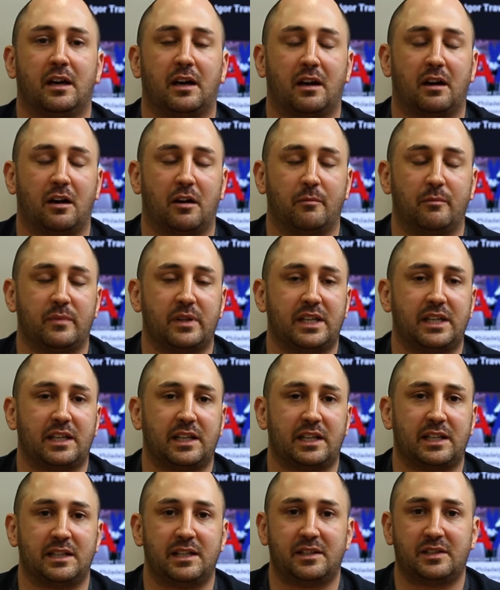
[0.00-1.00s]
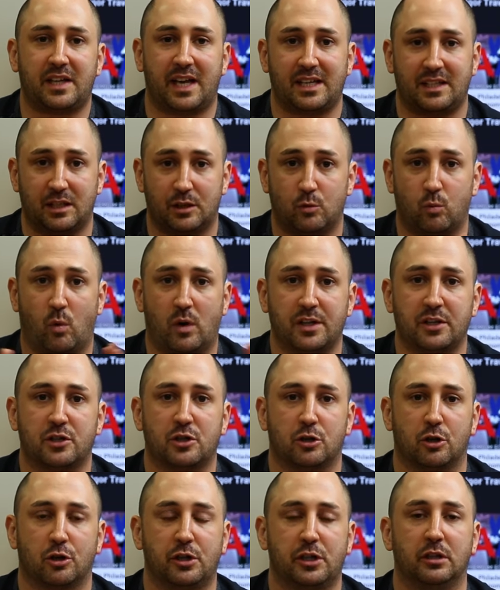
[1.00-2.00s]
Um, in, in, this case, it's one
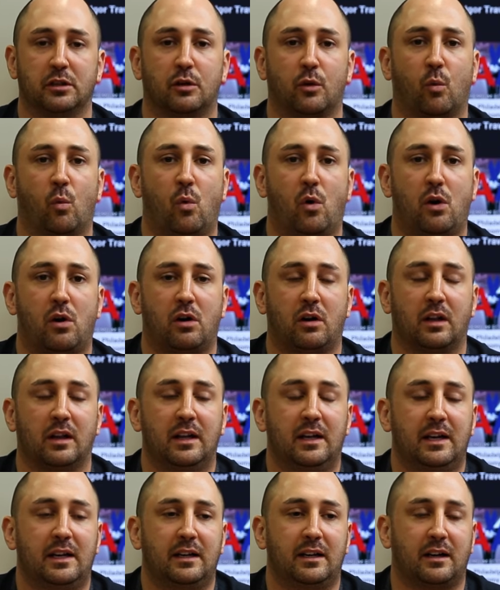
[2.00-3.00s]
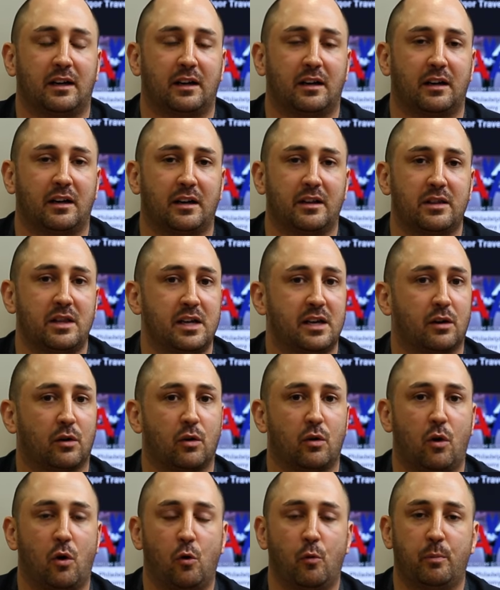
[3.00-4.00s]
circular wall. Uh, they
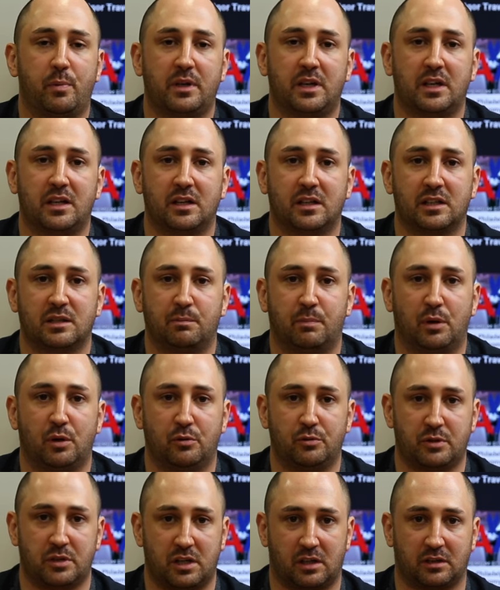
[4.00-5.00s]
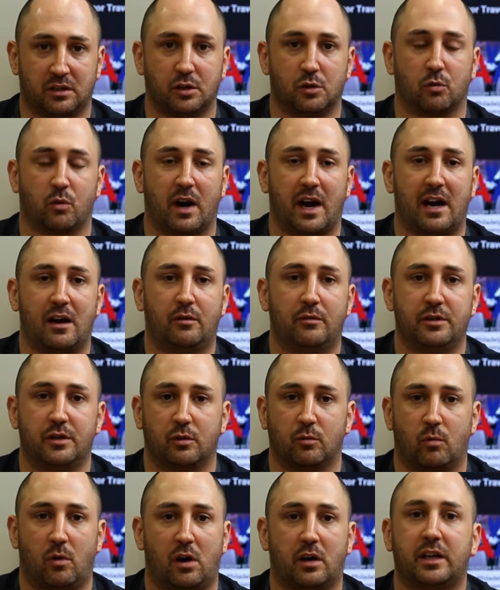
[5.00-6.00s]
are open and exposed on the ground.
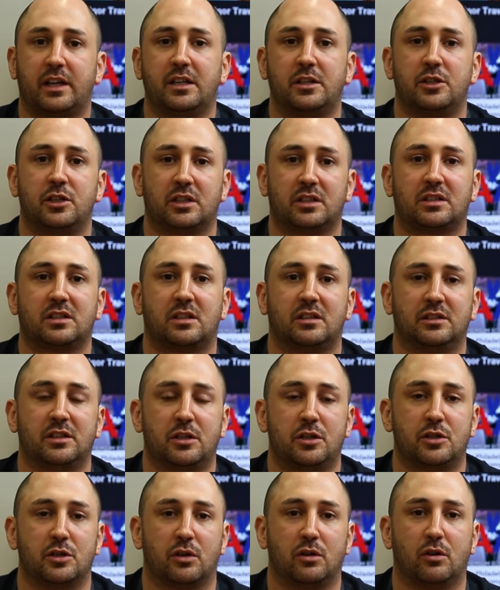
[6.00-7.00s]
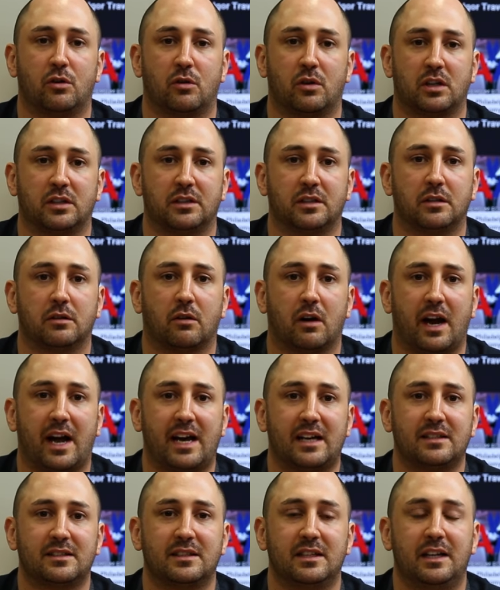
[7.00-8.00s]
You're walking just on the dirt or on the
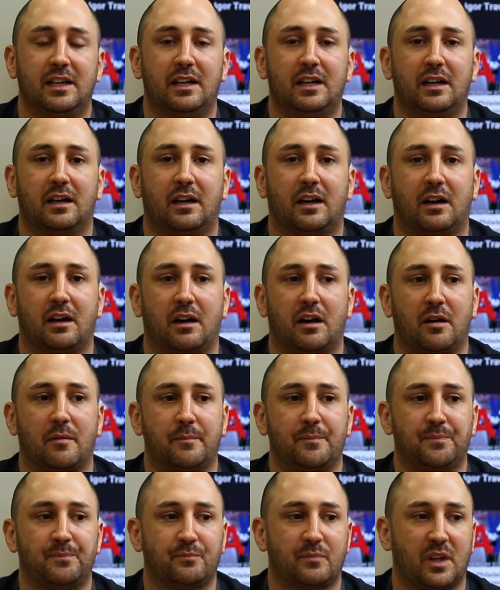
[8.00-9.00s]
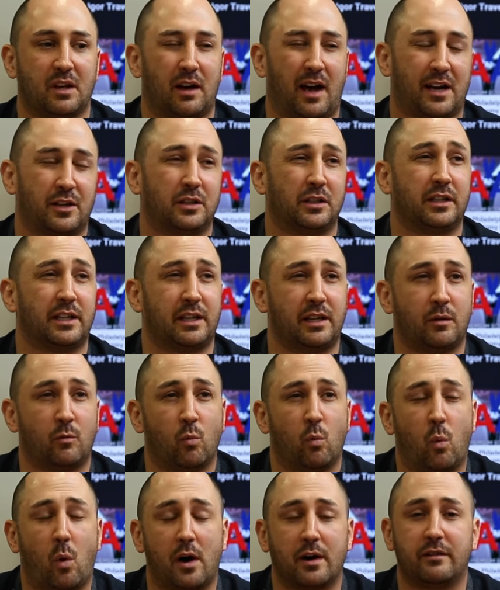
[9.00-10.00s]
grass. Um, actually,
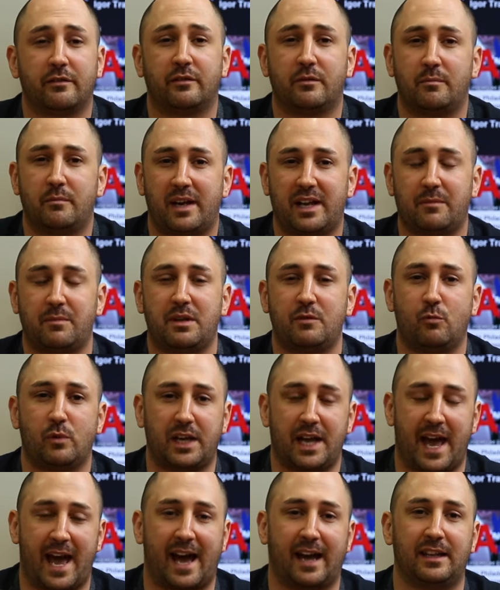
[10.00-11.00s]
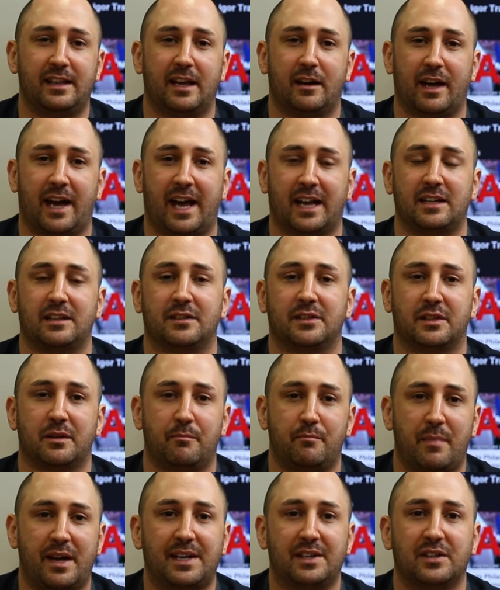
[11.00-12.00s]
in one of them, maybe we had that had the
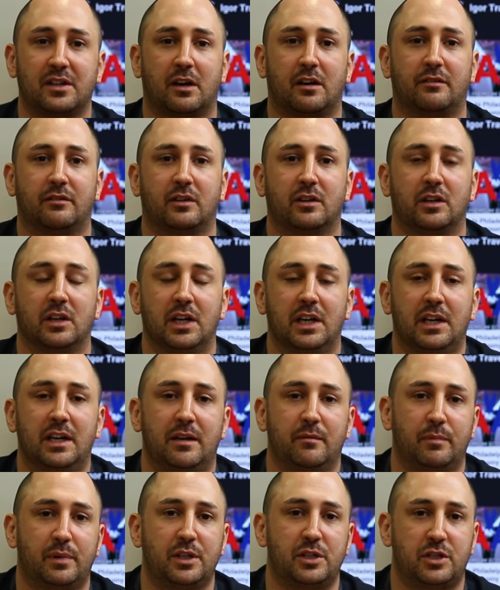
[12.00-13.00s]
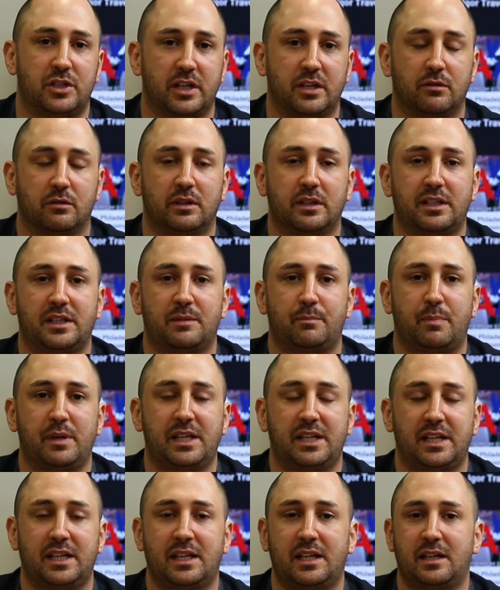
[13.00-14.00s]
cement cover, but generally
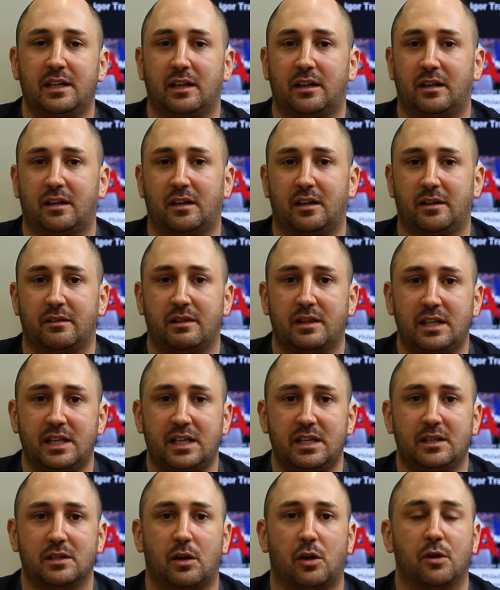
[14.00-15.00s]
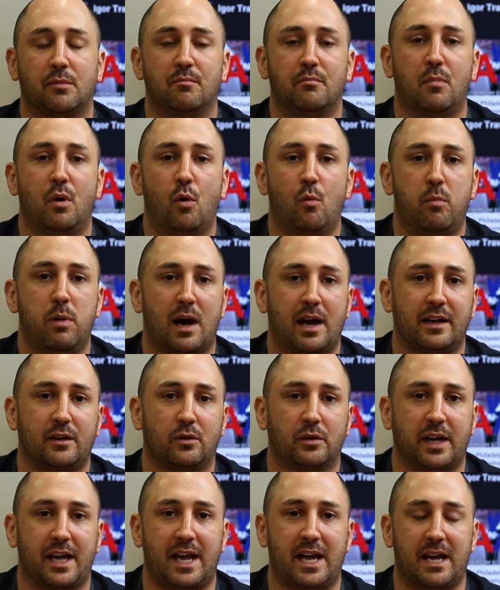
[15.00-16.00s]
speaking, uh, these are
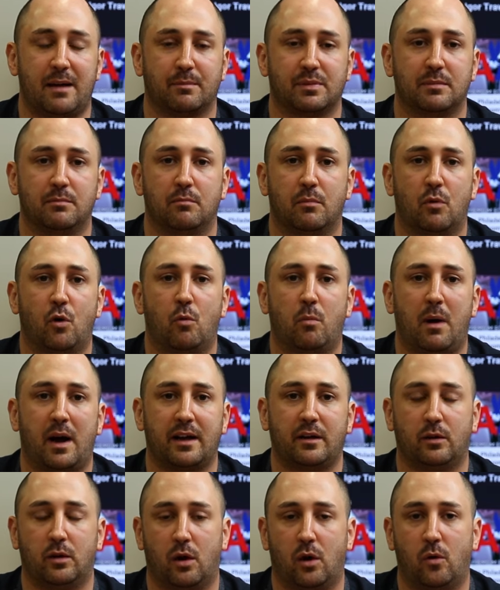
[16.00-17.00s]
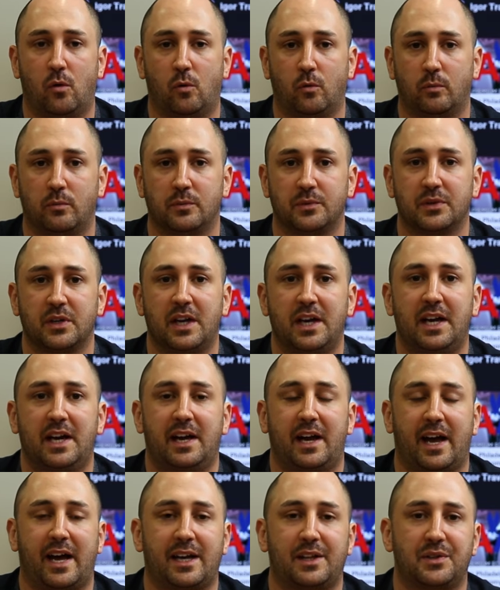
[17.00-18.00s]
mobile camps, mobile homes.
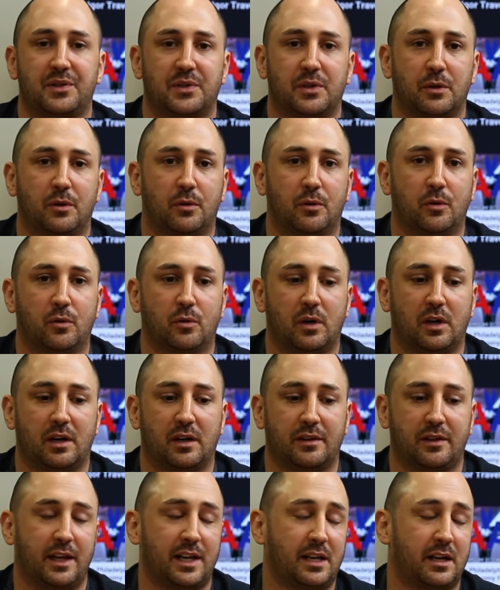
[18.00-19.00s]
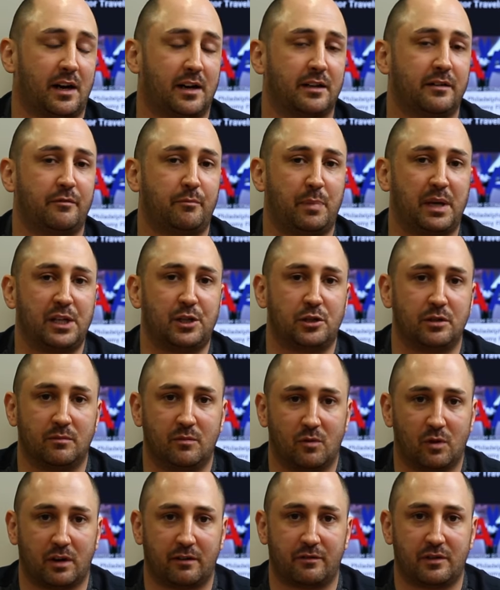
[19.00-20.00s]
And so uh, they kind of pitch
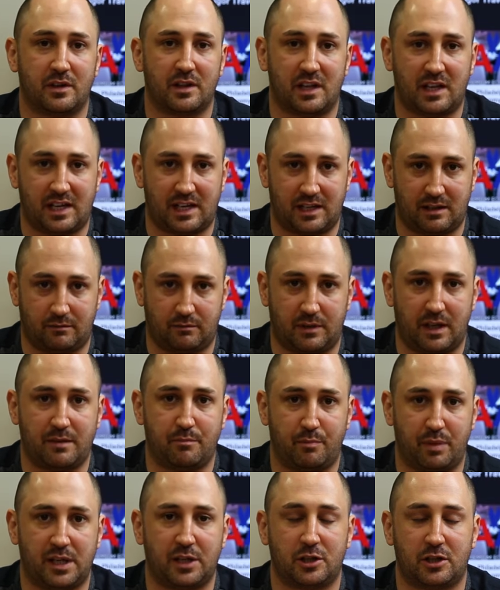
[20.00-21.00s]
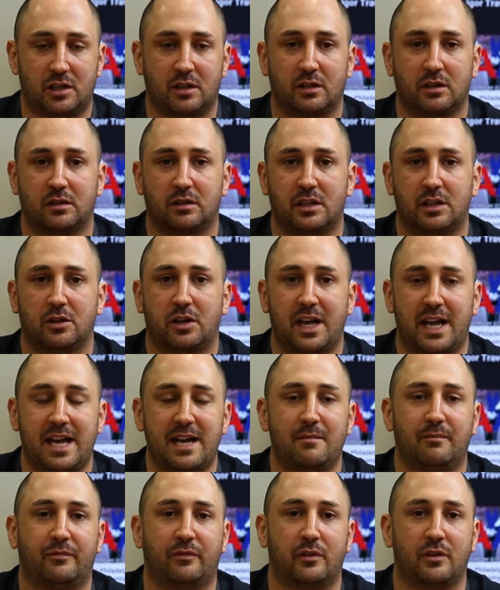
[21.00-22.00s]
them wherever they, they pitch their, their
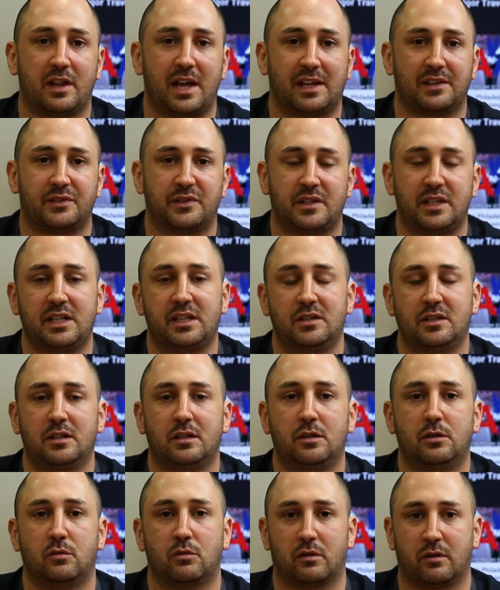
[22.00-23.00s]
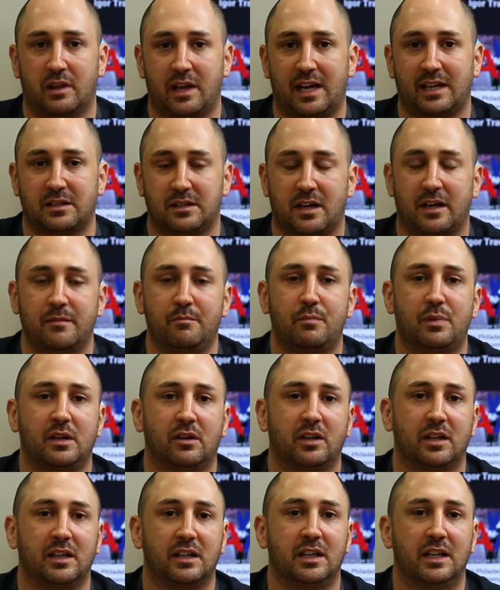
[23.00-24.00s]
camp for that season or that time
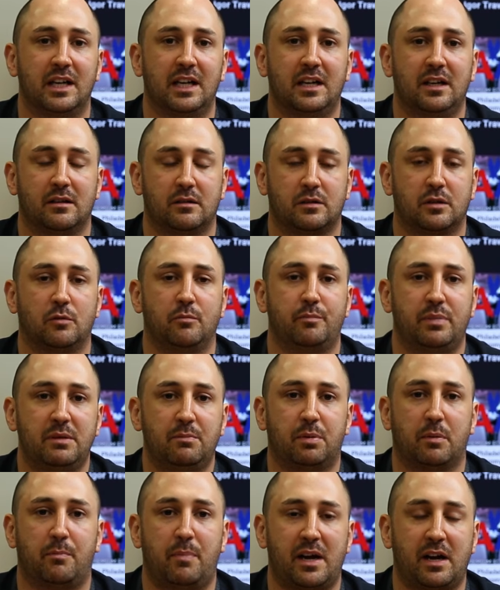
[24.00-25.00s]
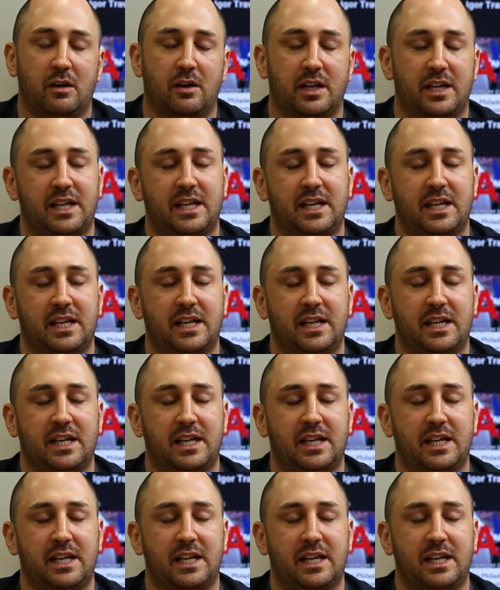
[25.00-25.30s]
period. So be prepared.